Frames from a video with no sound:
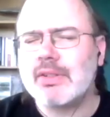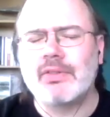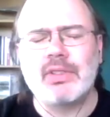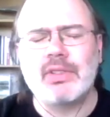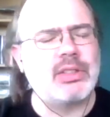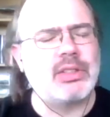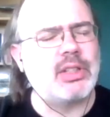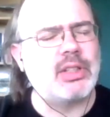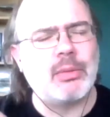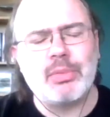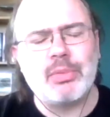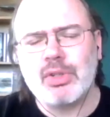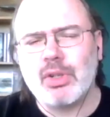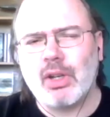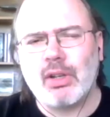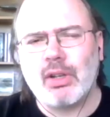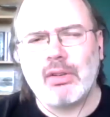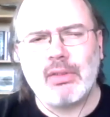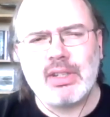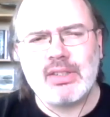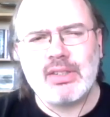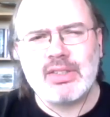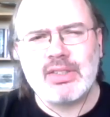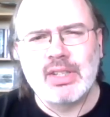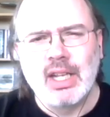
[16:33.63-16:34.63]
of the
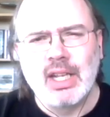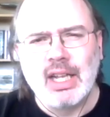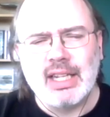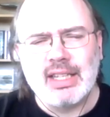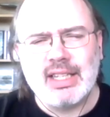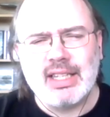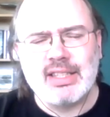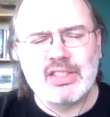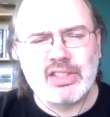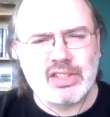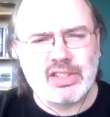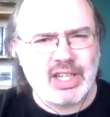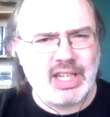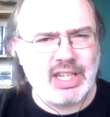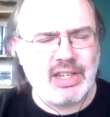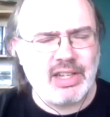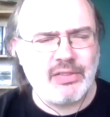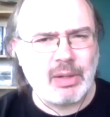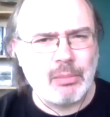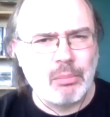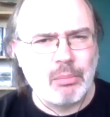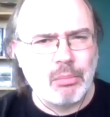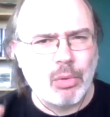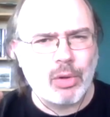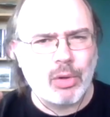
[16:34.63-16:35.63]
subgenres, these kind of
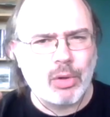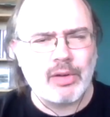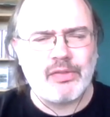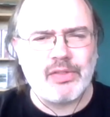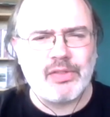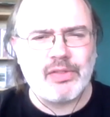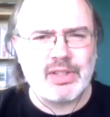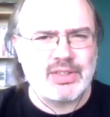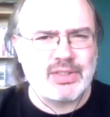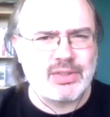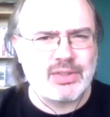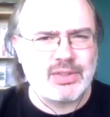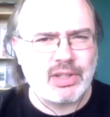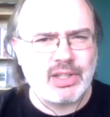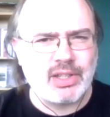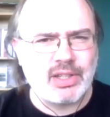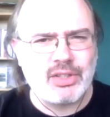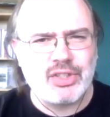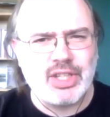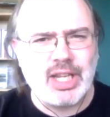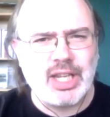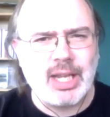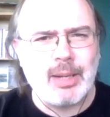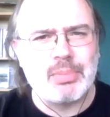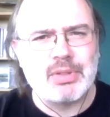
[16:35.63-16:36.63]
amorphous sort of
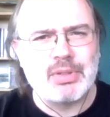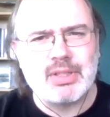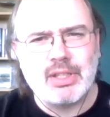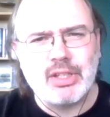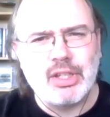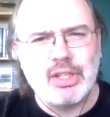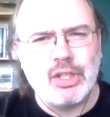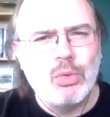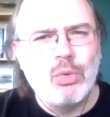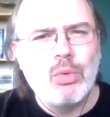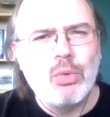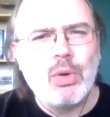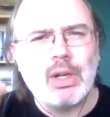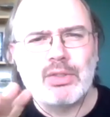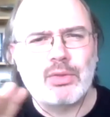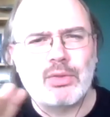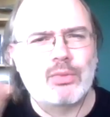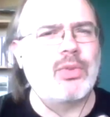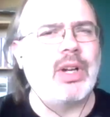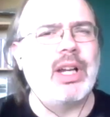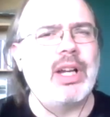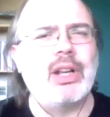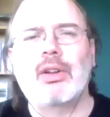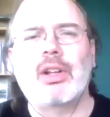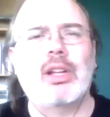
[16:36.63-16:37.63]
shapes that you as a
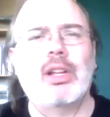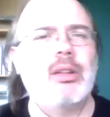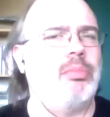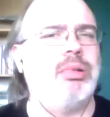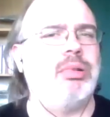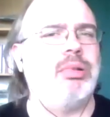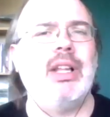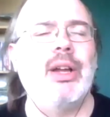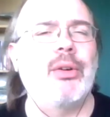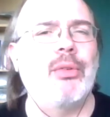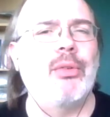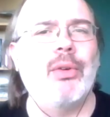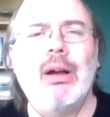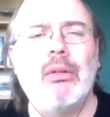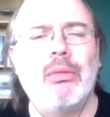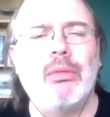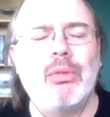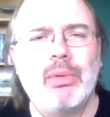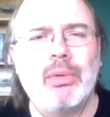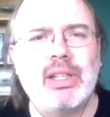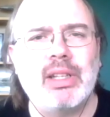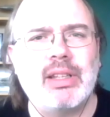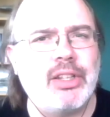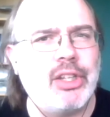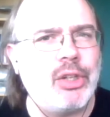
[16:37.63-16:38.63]
writer can play around
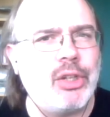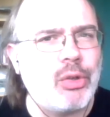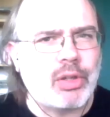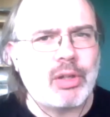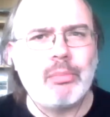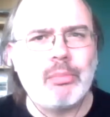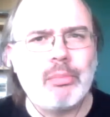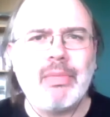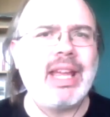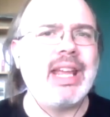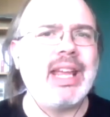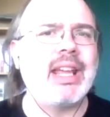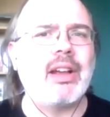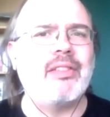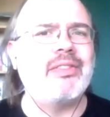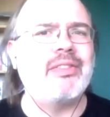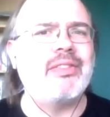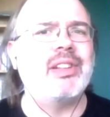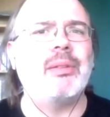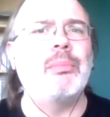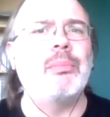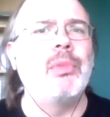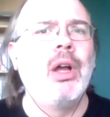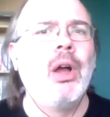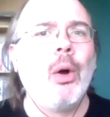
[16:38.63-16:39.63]
with, and you can make of
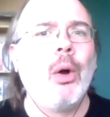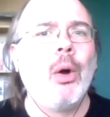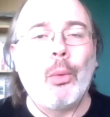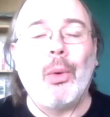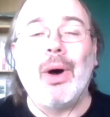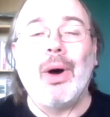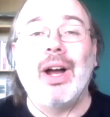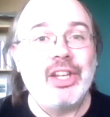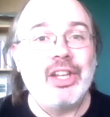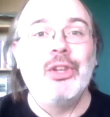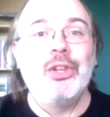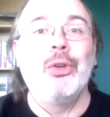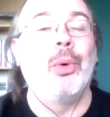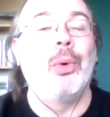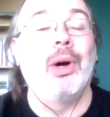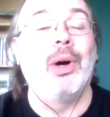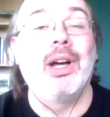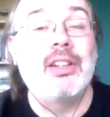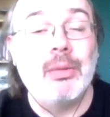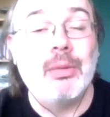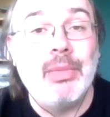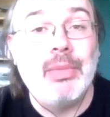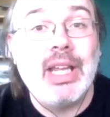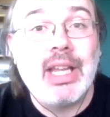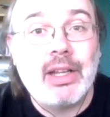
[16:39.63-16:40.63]
them what you
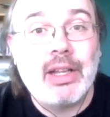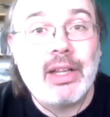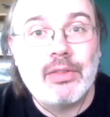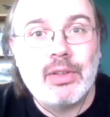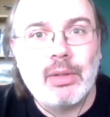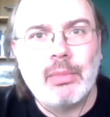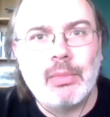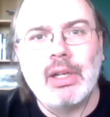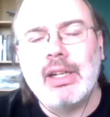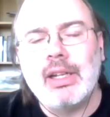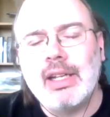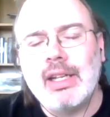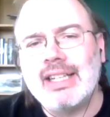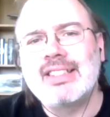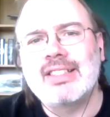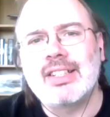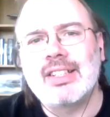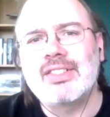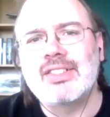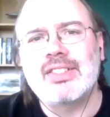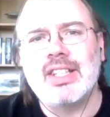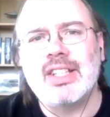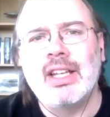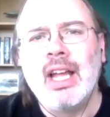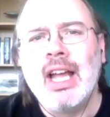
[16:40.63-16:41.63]
want to make of them. And it's
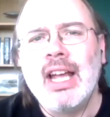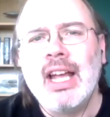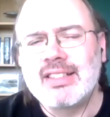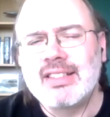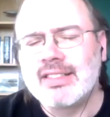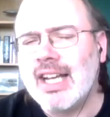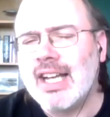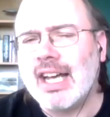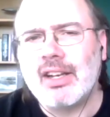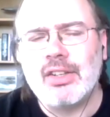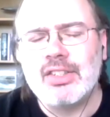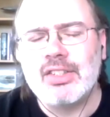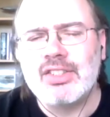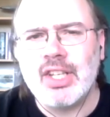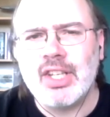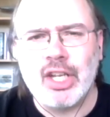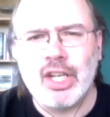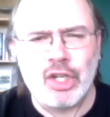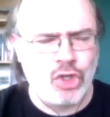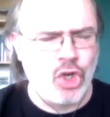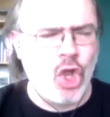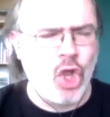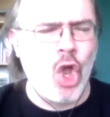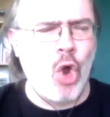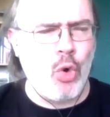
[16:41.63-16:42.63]
not us
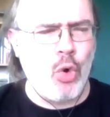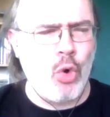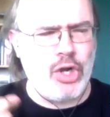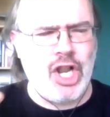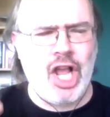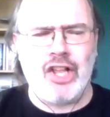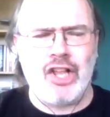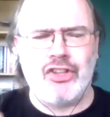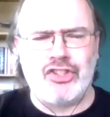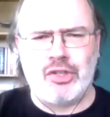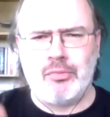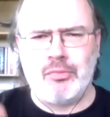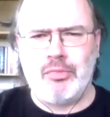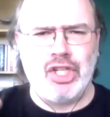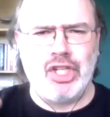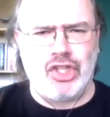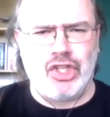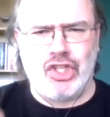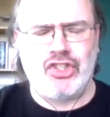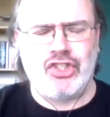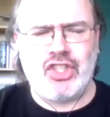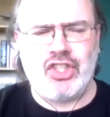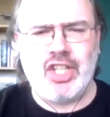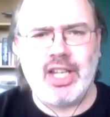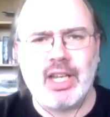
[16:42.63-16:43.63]
saying, no, it has to be
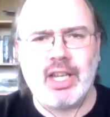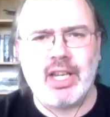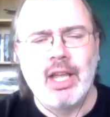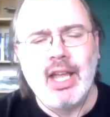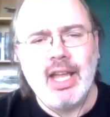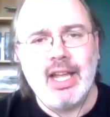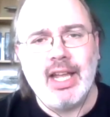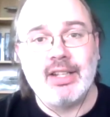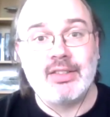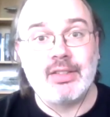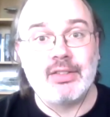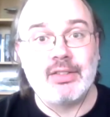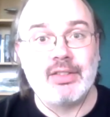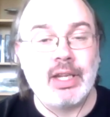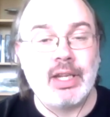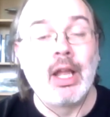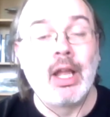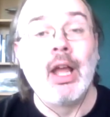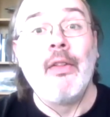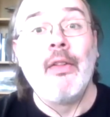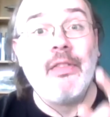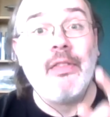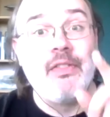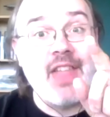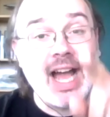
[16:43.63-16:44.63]
this thing. It's us saying,
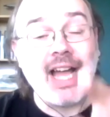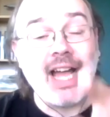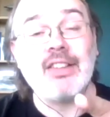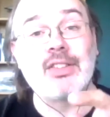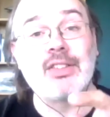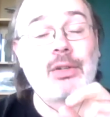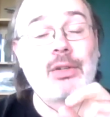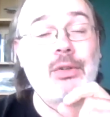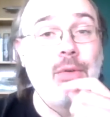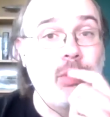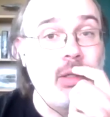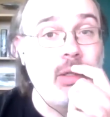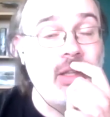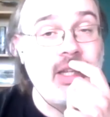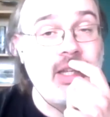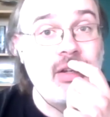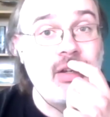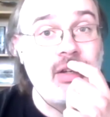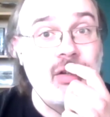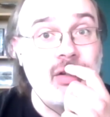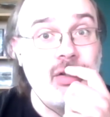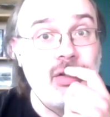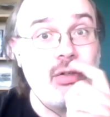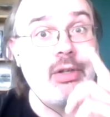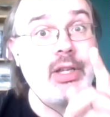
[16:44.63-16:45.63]
that's a cool thing
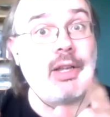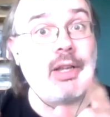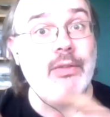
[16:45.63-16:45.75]
you're doing.